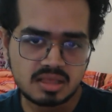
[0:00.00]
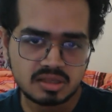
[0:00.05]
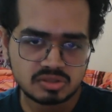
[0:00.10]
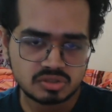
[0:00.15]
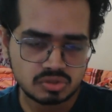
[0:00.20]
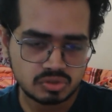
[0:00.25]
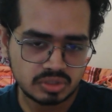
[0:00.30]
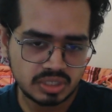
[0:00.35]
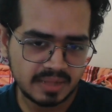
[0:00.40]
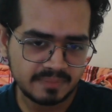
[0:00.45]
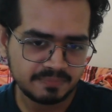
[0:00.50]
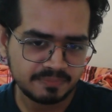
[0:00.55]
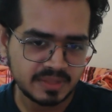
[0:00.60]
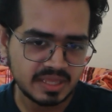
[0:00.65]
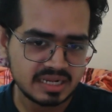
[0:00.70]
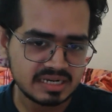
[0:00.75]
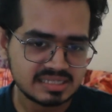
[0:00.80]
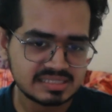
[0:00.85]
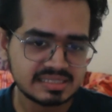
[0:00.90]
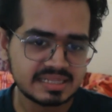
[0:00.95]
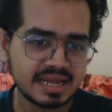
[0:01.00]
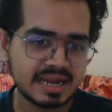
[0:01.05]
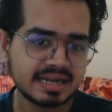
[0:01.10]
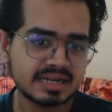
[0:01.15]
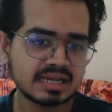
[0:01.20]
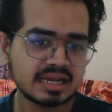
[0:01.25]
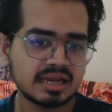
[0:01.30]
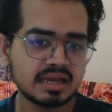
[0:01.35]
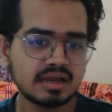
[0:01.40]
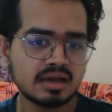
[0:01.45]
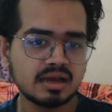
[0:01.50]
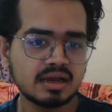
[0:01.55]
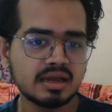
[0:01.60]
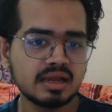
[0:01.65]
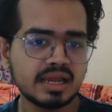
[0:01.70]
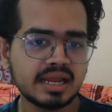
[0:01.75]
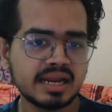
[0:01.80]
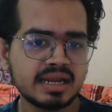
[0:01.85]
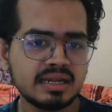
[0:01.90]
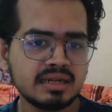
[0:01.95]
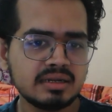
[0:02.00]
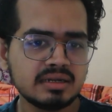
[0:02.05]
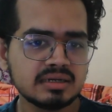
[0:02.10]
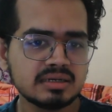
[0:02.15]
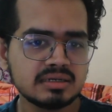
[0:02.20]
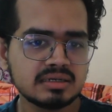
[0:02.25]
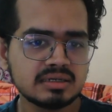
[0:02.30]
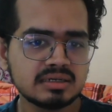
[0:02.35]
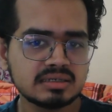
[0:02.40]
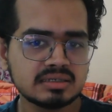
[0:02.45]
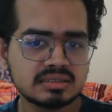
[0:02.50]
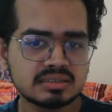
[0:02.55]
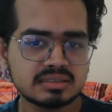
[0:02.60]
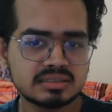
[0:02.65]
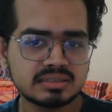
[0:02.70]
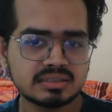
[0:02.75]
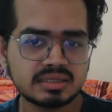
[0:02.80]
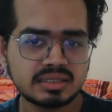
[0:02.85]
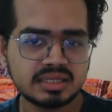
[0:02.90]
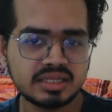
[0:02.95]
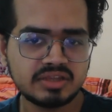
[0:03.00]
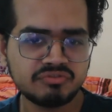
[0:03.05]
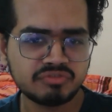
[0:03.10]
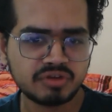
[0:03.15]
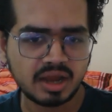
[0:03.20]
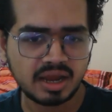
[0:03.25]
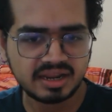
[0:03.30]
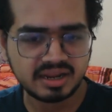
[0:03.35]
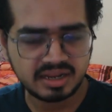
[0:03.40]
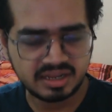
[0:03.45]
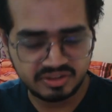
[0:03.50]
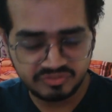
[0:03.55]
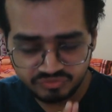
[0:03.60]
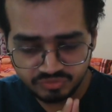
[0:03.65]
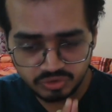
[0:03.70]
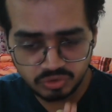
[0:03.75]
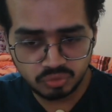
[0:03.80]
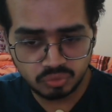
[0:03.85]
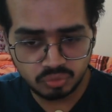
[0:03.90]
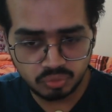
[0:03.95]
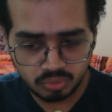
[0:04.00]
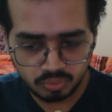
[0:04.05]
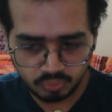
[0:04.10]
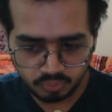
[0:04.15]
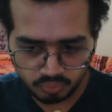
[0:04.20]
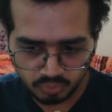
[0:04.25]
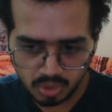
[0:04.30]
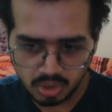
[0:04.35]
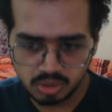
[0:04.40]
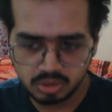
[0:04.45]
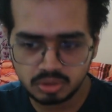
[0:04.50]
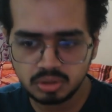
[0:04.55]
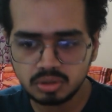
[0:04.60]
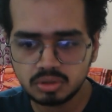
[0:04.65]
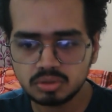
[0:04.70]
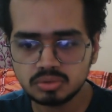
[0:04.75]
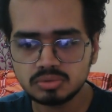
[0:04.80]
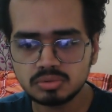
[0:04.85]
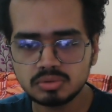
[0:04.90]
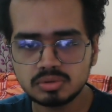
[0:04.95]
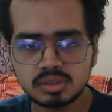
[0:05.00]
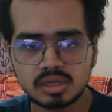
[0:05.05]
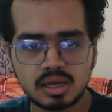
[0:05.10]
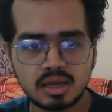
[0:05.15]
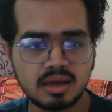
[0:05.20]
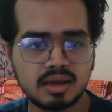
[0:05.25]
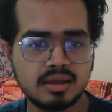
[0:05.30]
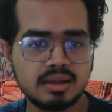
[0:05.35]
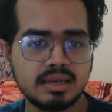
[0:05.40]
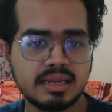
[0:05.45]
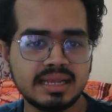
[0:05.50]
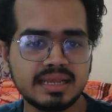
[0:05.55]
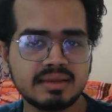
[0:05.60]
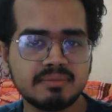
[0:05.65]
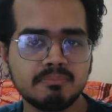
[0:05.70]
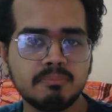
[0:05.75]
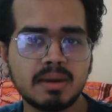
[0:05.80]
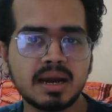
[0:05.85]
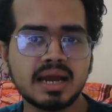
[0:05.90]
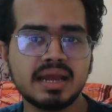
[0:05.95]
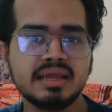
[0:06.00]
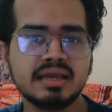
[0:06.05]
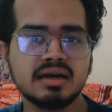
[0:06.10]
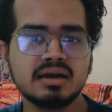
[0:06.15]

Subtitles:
So yeah, there's that. And if you want to like buy